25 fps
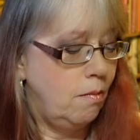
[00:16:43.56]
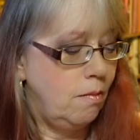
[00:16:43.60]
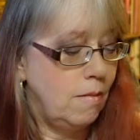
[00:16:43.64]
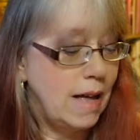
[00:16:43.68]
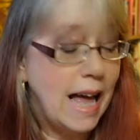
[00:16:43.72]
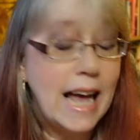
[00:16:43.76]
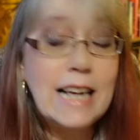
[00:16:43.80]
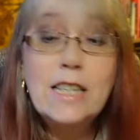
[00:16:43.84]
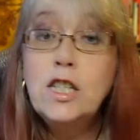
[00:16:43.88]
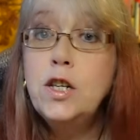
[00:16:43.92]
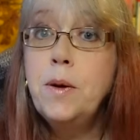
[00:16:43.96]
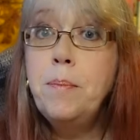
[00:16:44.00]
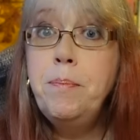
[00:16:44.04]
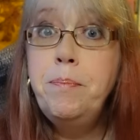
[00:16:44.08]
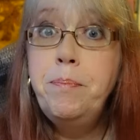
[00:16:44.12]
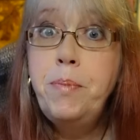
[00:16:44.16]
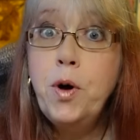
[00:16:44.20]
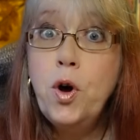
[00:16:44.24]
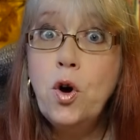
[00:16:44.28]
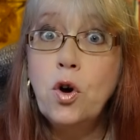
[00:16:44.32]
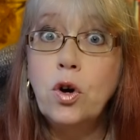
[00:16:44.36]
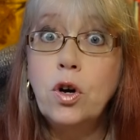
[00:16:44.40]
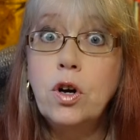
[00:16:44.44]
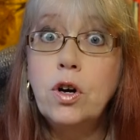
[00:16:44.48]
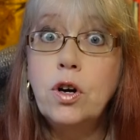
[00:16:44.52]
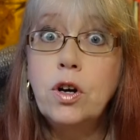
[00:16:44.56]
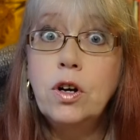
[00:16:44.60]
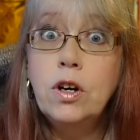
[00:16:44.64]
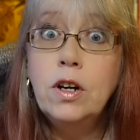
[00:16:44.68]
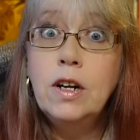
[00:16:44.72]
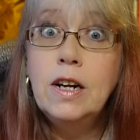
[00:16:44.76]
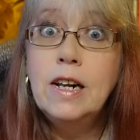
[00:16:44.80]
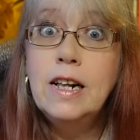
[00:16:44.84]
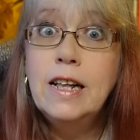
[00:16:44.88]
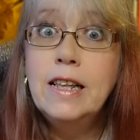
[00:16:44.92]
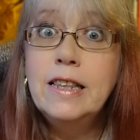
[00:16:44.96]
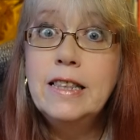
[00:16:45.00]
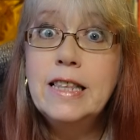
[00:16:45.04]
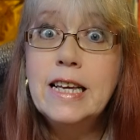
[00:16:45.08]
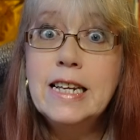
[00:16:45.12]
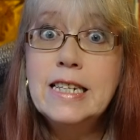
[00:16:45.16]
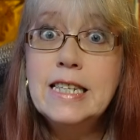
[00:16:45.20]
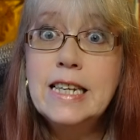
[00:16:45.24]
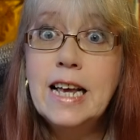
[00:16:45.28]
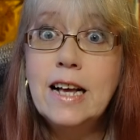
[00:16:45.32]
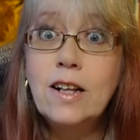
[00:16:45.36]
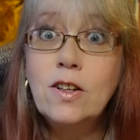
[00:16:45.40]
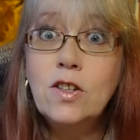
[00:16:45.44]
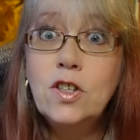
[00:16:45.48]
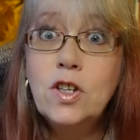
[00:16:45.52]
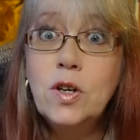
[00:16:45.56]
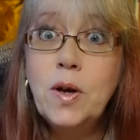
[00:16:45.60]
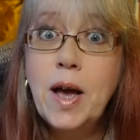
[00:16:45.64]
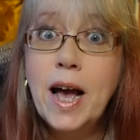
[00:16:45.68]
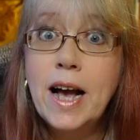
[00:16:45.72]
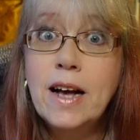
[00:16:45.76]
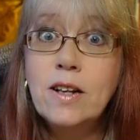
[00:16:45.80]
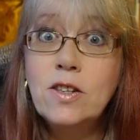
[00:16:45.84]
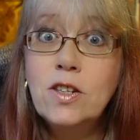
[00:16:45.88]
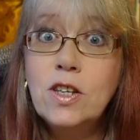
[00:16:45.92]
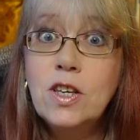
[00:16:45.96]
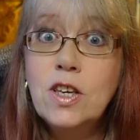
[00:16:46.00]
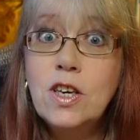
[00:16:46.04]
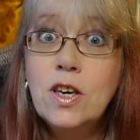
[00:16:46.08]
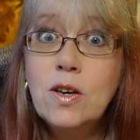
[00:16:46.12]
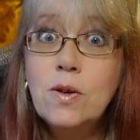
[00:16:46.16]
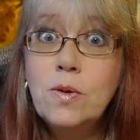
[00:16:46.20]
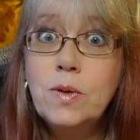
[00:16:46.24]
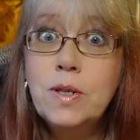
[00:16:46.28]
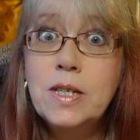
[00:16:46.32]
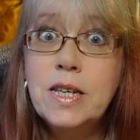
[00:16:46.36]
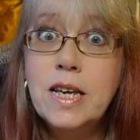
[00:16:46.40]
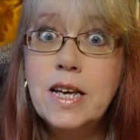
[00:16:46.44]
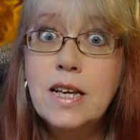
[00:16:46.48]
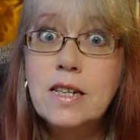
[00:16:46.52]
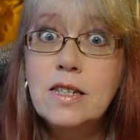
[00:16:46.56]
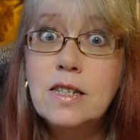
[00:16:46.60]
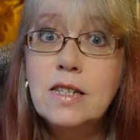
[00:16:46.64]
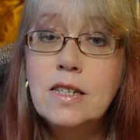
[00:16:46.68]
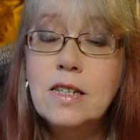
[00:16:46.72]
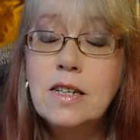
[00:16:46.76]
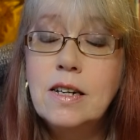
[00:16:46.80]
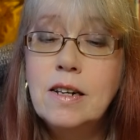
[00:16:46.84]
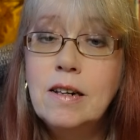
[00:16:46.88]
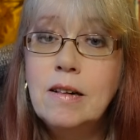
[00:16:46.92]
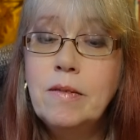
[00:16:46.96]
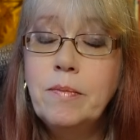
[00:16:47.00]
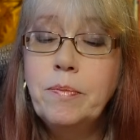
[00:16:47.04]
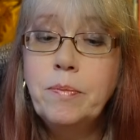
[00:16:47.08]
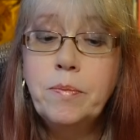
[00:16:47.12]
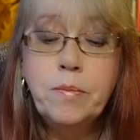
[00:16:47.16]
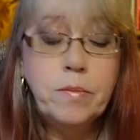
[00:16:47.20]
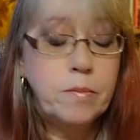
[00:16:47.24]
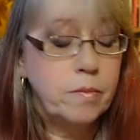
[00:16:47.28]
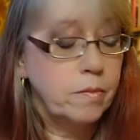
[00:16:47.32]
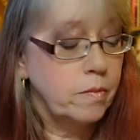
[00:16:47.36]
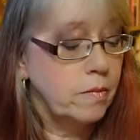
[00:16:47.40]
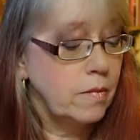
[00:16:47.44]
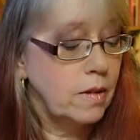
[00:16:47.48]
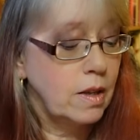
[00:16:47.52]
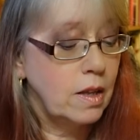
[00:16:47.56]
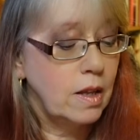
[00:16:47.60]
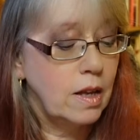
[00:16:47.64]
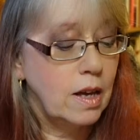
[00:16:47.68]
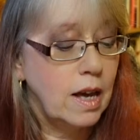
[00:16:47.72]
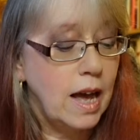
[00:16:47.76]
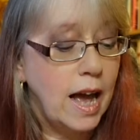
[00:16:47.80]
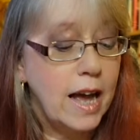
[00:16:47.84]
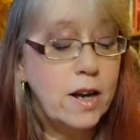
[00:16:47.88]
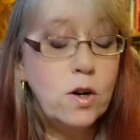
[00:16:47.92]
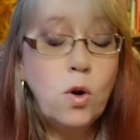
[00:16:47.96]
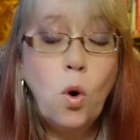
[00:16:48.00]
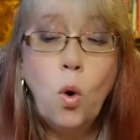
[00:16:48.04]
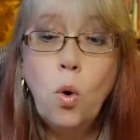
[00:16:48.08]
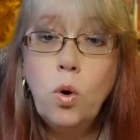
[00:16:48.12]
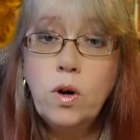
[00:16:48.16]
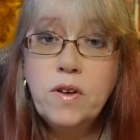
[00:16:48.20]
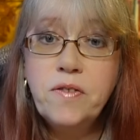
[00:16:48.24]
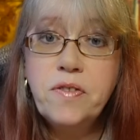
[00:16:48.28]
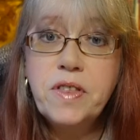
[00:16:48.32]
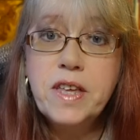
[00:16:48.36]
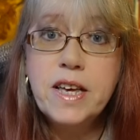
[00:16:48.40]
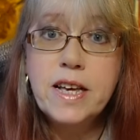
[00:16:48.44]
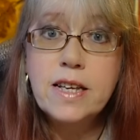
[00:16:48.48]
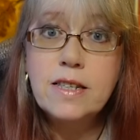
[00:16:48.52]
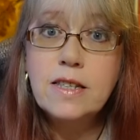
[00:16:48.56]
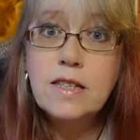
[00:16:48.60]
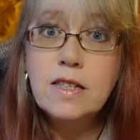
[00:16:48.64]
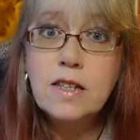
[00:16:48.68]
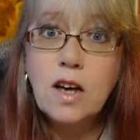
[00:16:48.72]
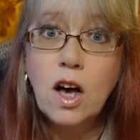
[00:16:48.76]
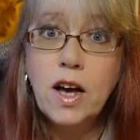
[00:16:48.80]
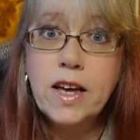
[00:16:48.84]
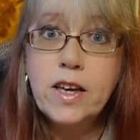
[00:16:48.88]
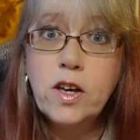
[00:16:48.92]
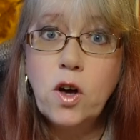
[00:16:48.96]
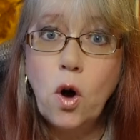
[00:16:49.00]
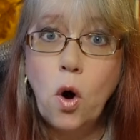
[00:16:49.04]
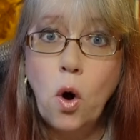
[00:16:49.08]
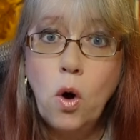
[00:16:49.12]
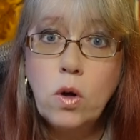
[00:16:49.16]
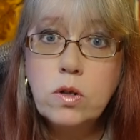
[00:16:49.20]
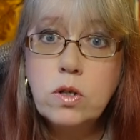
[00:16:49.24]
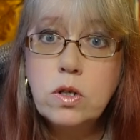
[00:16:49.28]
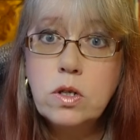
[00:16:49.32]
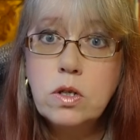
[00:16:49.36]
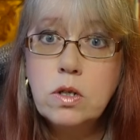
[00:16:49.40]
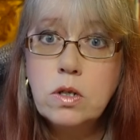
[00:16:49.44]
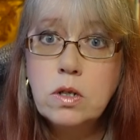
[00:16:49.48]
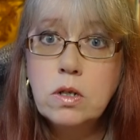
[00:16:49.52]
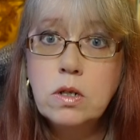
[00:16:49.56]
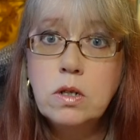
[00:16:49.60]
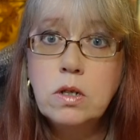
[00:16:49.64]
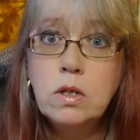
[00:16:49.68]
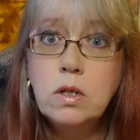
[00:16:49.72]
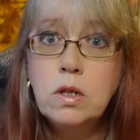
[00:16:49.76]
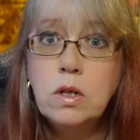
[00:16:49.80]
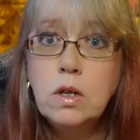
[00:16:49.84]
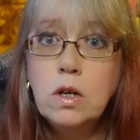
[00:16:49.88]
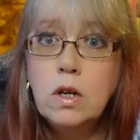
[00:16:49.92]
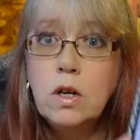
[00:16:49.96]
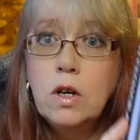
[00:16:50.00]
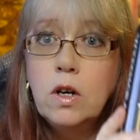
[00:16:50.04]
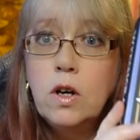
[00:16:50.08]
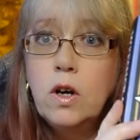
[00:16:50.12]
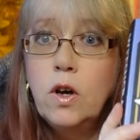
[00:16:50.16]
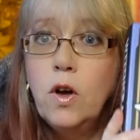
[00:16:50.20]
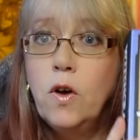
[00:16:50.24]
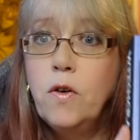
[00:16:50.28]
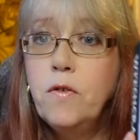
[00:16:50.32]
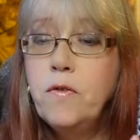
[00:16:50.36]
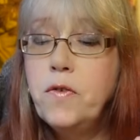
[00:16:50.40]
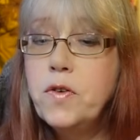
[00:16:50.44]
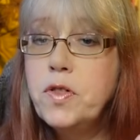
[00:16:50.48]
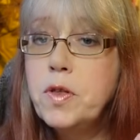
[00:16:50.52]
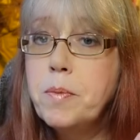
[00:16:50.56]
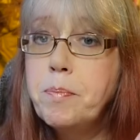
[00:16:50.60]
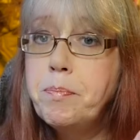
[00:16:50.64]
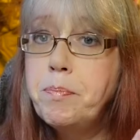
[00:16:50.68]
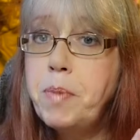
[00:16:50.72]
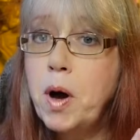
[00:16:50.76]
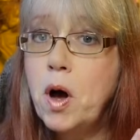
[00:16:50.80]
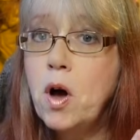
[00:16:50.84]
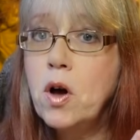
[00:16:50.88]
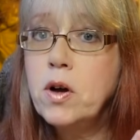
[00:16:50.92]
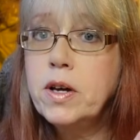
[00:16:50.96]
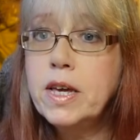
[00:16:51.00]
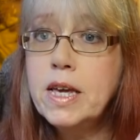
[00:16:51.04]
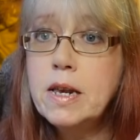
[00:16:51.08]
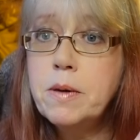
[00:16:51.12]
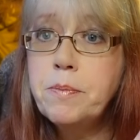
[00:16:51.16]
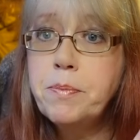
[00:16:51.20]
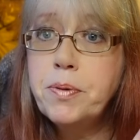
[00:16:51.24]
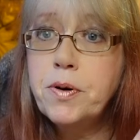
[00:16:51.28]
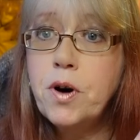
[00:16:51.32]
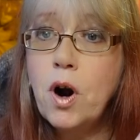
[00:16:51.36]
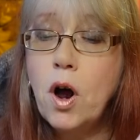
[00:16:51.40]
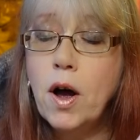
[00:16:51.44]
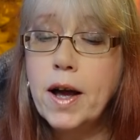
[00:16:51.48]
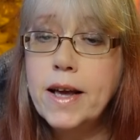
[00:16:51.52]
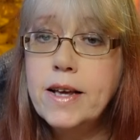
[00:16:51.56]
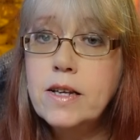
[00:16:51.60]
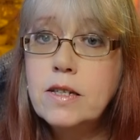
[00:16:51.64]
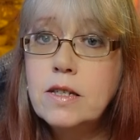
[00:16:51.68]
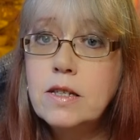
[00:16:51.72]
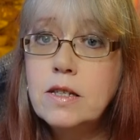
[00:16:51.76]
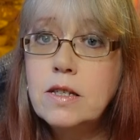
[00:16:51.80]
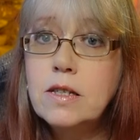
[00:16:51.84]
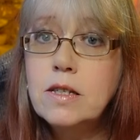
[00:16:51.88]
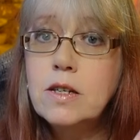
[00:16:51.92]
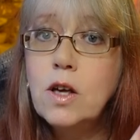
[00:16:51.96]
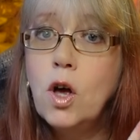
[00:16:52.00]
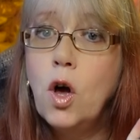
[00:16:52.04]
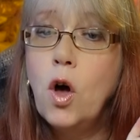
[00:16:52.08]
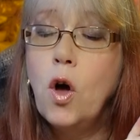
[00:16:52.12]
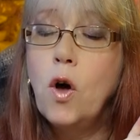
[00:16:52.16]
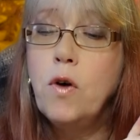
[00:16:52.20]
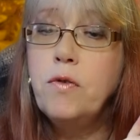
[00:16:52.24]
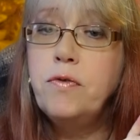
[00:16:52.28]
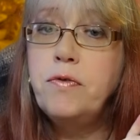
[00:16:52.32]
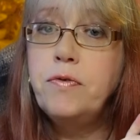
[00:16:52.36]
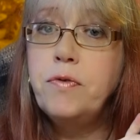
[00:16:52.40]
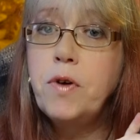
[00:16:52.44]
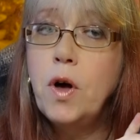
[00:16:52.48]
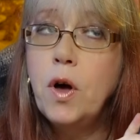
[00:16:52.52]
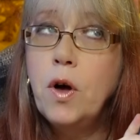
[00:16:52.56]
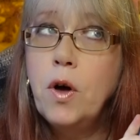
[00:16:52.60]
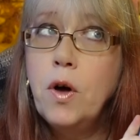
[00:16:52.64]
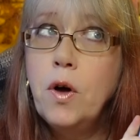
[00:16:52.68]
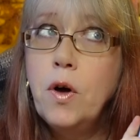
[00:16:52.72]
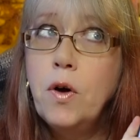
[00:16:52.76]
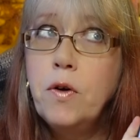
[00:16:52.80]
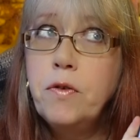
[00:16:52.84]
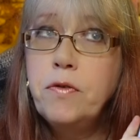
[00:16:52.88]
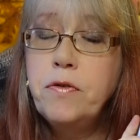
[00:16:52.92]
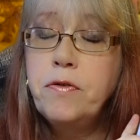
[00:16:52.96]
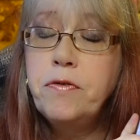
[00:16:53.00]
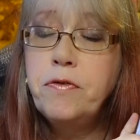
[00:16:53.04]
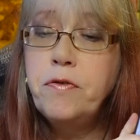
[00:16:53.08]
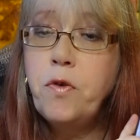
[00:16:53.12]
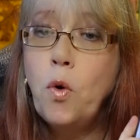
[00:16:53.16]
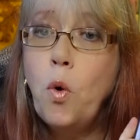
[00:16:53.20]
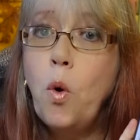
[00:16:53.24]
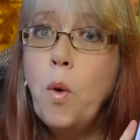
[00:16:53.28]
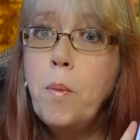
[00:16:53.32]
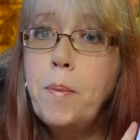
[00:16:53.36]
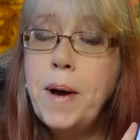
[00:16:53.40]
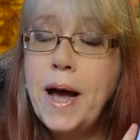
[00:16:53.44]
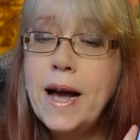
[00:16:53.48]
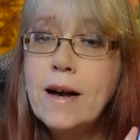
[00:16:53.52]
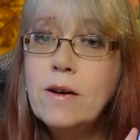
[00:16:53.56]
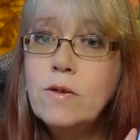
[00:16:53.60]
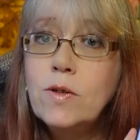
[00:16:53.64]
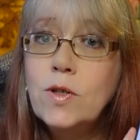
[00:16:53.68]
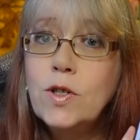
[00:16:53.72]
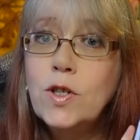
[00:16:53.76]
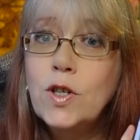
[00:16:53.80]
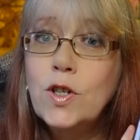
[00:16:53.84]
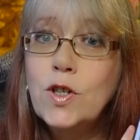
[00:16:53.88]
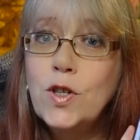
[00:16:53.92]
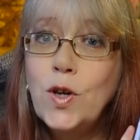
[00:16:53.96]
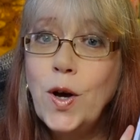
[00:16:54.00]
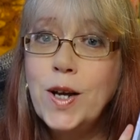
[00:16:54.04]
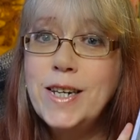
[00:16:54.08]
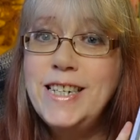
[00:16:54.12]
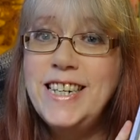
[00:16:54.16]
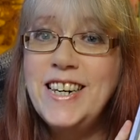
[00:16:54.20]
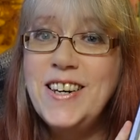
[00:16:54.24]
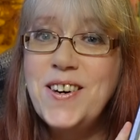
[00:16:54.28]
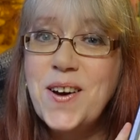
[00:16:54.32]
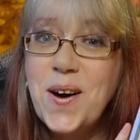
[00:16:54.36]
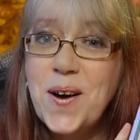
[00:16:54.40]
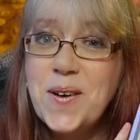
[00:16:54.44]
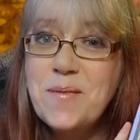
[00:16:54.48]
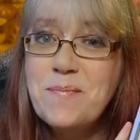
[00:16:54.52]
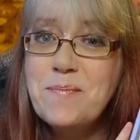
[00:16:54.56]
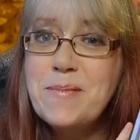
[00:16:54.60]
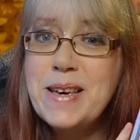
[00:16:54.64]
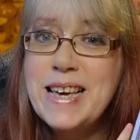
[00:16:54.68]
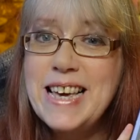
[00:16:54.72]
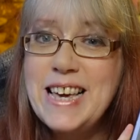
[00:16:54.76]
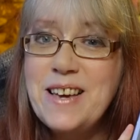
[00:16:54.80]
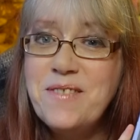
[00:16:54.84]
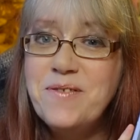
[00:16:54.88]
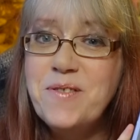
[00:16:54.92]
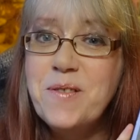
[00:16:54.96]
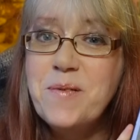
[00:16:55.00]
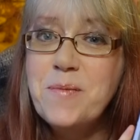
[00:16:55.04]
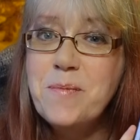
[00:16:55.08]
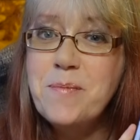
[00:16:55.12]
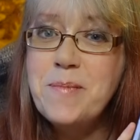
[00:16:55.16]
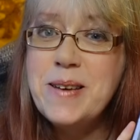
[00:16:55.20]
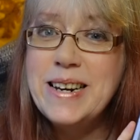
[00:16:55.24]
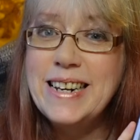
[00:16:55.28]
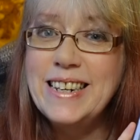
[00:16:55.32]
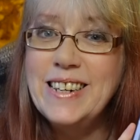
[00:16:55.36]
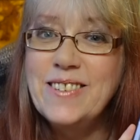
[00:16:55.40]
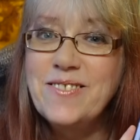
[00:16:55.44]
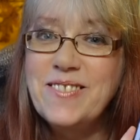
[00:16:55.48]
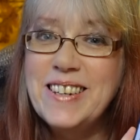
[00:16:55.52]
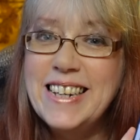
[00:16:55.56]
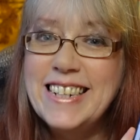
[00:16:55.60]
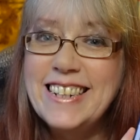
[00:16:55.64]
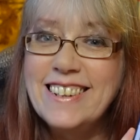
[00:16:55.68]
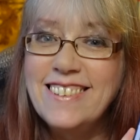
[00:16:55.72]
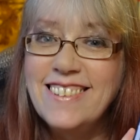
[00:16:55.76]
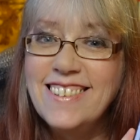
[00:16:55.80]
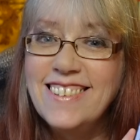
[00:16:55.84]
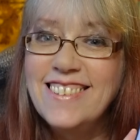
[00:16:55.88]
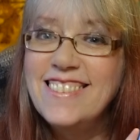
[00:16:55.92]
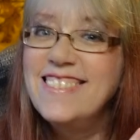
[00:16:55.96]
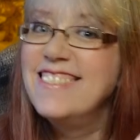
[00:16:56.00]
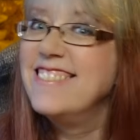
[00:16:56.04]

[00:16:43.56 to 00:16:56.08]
And a book that tells you how to use it. And all of this I got for the bargain price of £4.99 from the middle of Lidl.